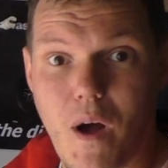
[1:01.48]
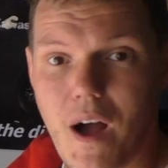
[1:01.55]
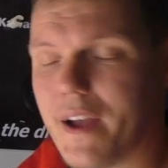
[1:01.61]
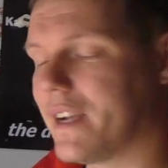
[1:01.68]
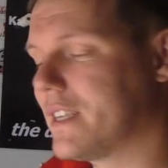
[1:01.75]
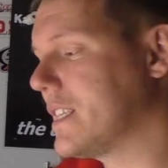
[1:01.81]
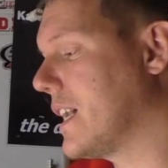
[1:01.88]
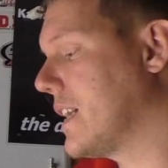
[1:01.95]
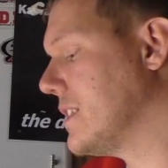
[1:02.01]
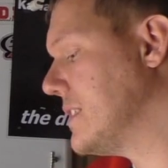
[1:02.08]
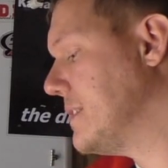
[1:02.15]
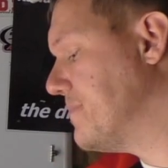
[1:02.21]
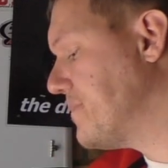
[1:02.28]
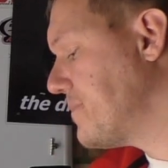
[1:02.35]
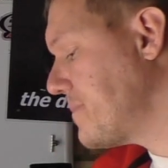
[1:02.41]
why
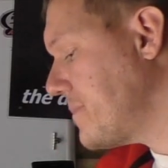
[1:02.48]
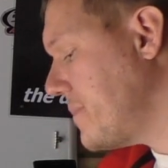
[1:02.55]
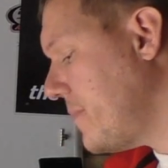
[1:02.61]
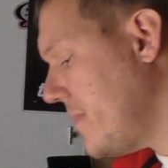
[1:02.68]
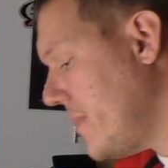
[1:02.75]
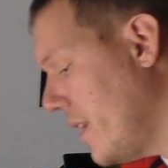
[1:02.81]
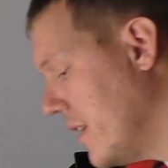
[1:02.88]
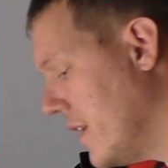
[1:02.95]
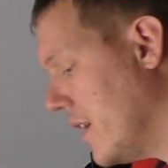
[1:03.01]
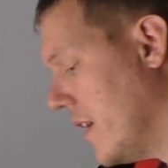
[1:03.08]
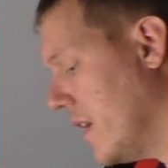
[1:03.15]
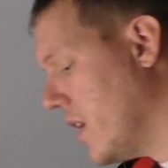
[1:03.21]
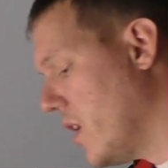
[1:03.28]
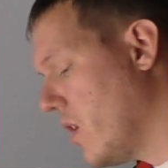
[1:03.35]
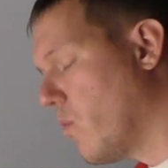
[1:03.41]
exactly.
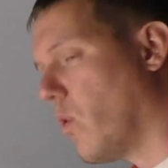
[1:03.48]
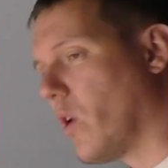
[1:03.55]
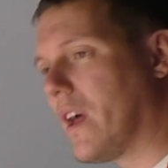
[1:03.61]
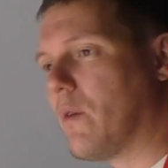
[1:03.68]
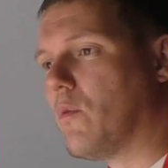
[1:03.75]
What